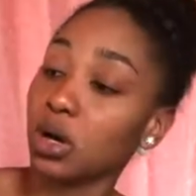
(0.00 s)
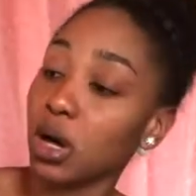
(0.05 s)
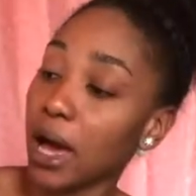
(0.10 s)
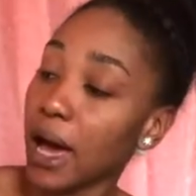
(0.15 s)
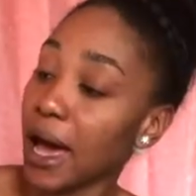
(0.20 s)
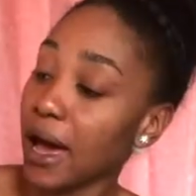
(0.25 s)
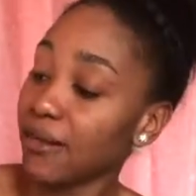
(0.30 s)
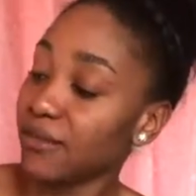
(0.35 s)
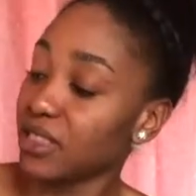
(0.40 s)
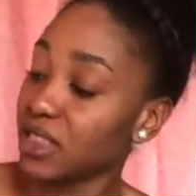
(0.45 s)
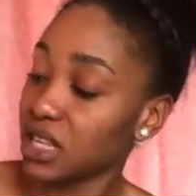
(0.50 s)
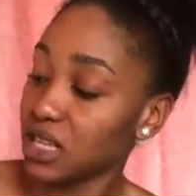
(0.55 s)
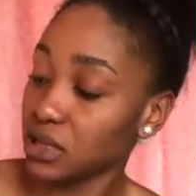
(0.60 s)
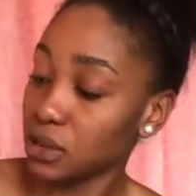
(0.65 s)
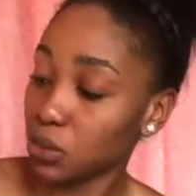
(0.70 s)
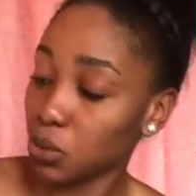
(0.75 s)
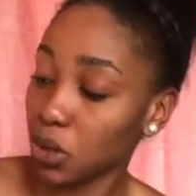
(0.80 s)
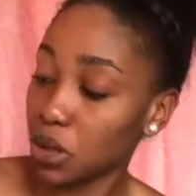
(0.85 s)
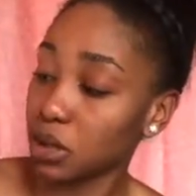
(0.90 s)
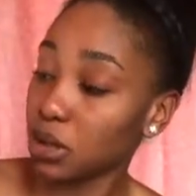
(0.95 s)
I have
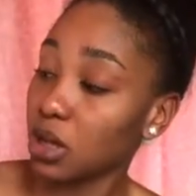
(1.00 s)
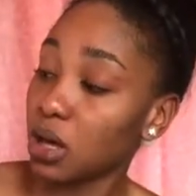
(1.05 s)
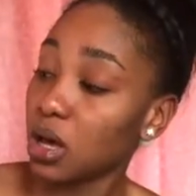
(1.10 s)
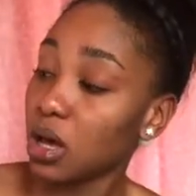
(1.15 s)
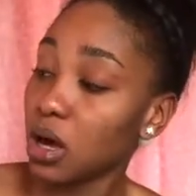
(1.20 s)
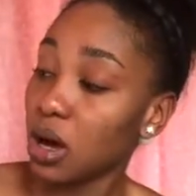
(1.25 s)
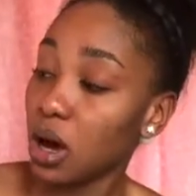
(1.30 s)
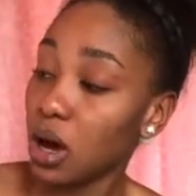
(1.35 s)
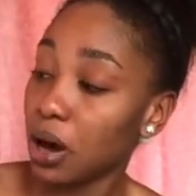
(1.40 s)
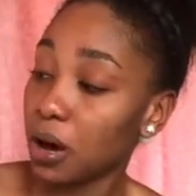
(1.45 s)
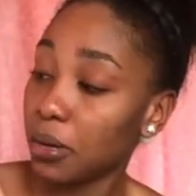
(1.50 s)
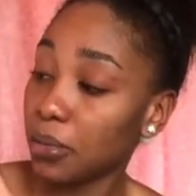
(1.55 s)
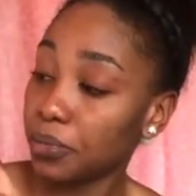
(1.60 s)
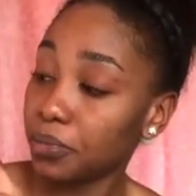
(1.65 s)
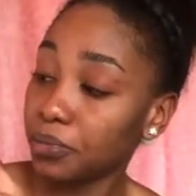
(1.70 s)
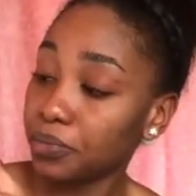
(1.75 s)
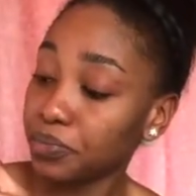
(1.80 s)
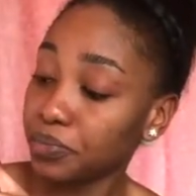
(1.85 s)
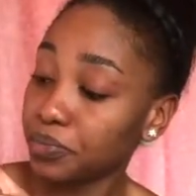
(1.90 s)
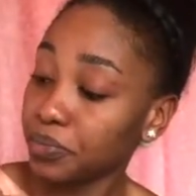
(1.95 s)
this one.
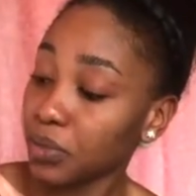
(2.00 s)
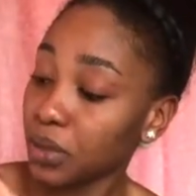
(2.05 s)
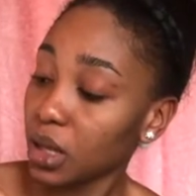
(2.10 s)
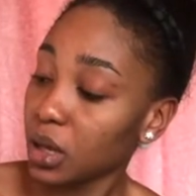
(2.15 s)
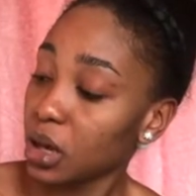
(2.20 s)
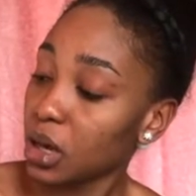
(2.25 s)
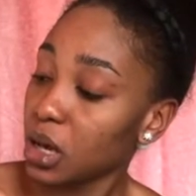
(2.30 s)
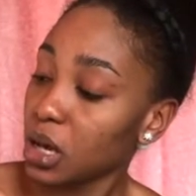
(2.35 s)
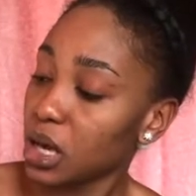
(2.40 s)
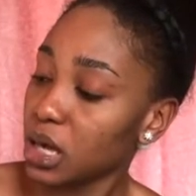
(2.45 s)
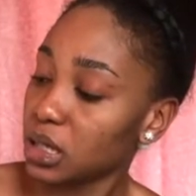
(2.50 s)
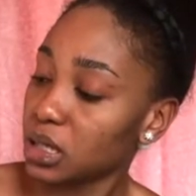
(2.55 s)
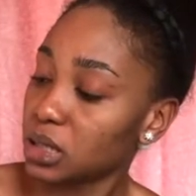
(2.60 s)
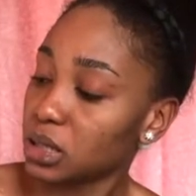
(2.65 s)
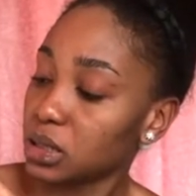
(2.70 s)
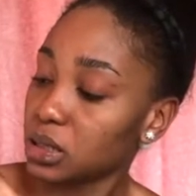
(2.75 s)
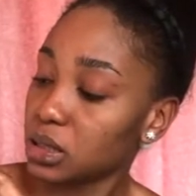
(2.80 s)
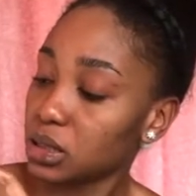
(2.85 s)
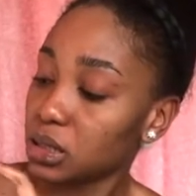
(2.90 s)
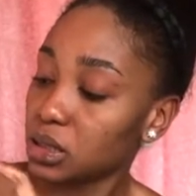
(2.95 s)

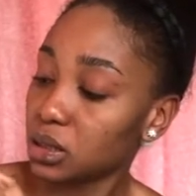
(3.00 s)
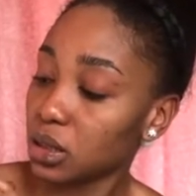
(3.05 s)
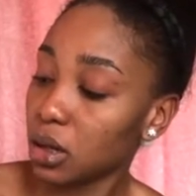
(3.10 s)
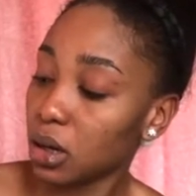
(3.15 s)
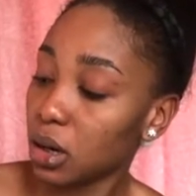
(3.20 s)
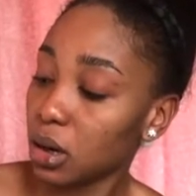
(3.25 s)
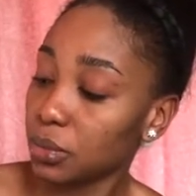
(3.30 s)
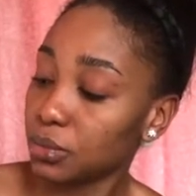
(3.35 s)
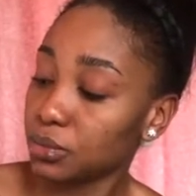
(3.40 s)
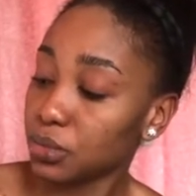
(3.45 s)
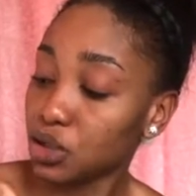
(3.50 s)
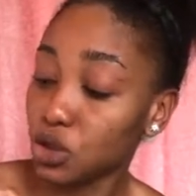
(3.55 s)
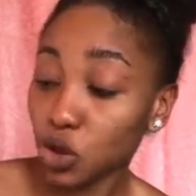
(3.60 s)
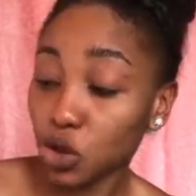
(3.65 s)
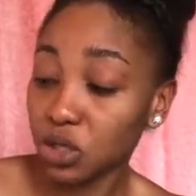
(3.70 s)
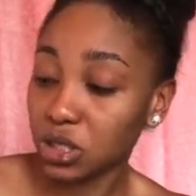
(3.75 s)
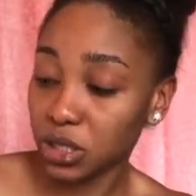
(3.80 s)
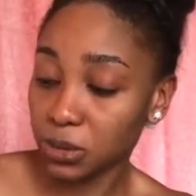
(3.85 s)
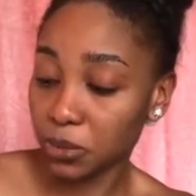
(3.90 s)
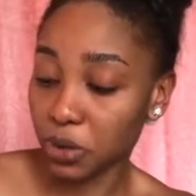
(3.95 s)
It's
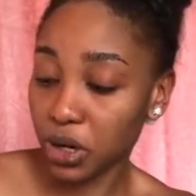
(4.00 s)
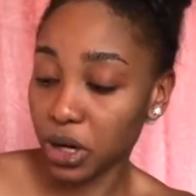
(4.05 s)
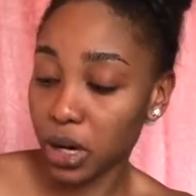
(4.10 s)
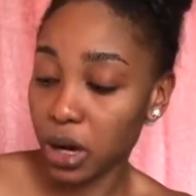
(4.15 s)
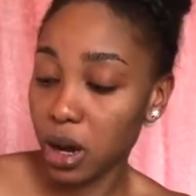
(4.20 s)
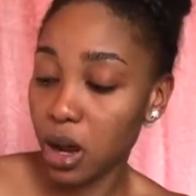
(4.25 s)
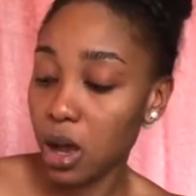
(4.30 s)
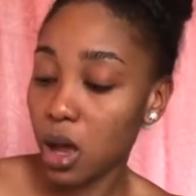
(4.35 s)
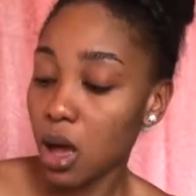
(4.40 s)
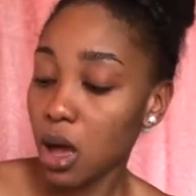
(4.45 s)
sun spray.